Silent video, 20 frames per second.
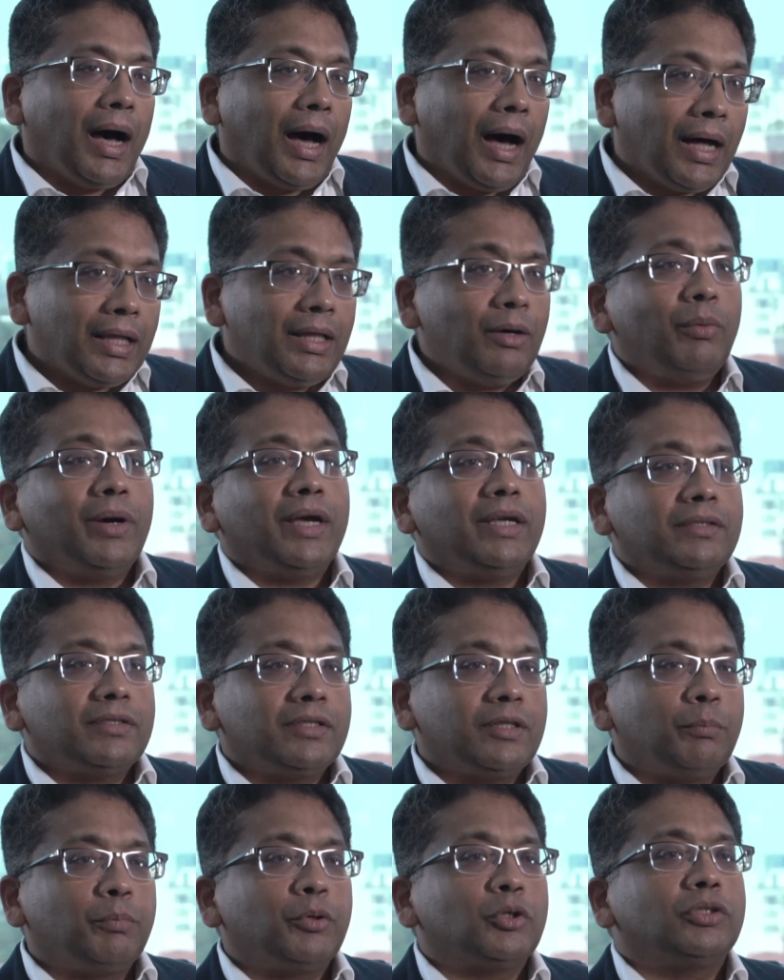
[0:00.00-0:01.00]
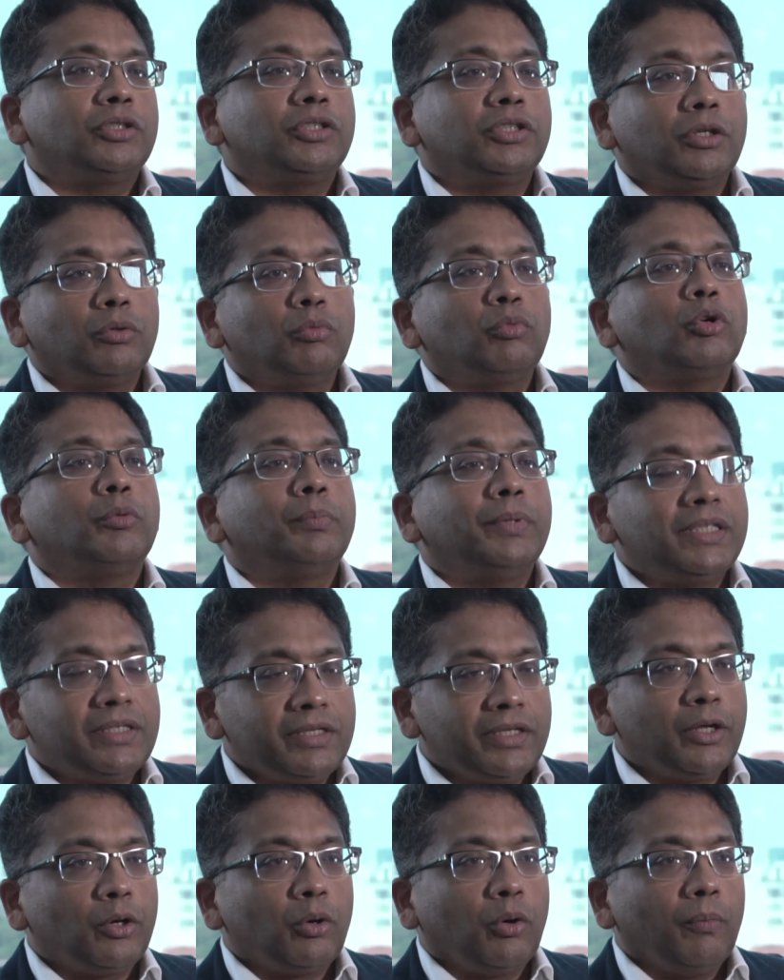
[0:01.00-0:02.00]
Otherwise, the position would be
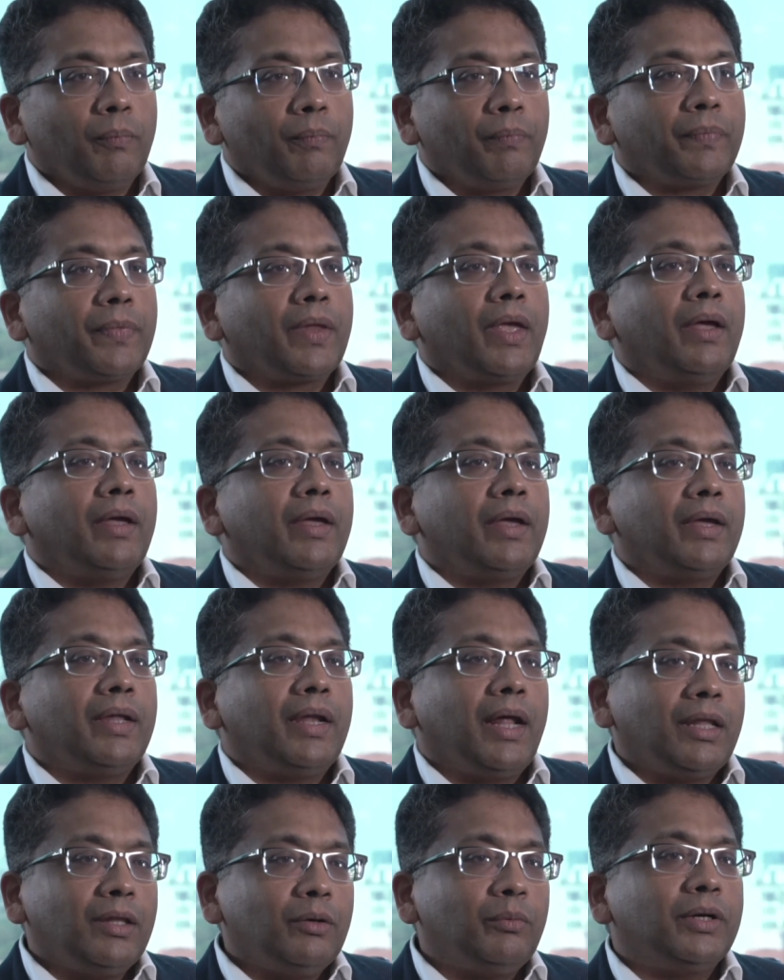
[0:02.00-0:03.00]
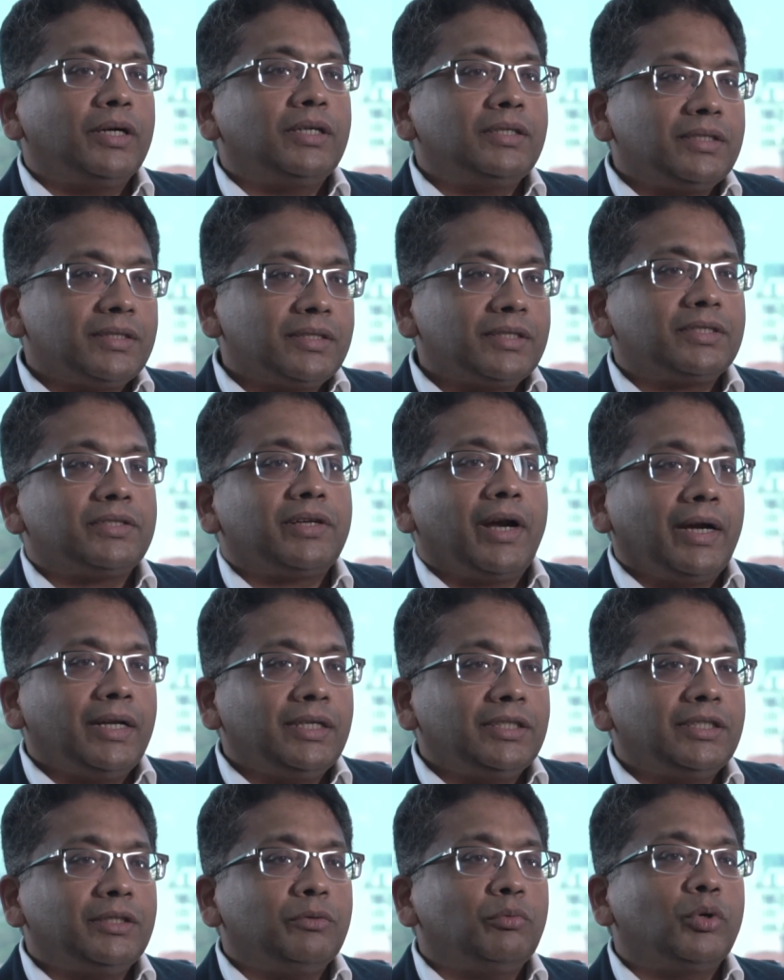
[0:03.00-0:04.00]
zero. In other words, the
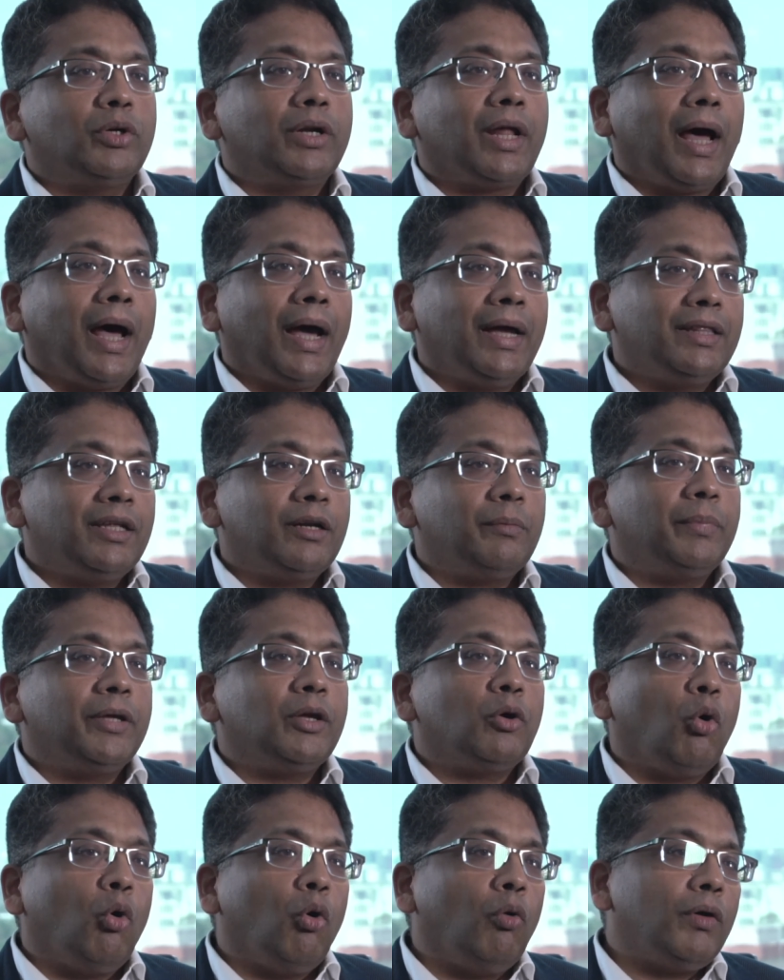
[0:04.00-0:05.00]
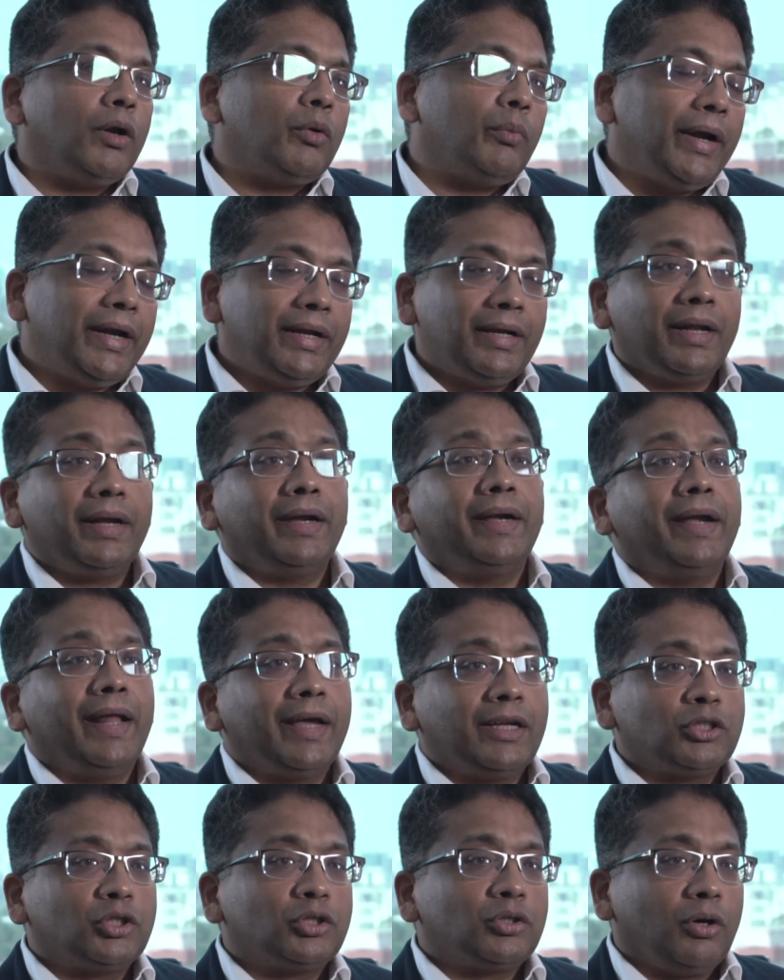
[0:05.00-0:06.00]
strategy would either be overweight an
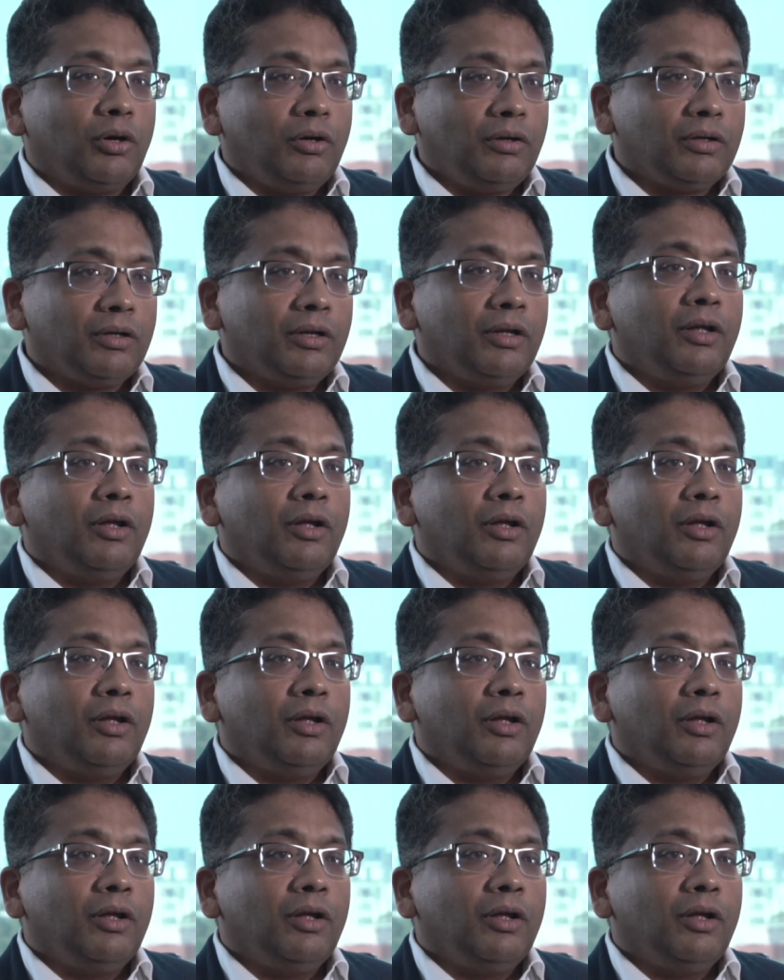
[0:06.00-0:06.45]
index stock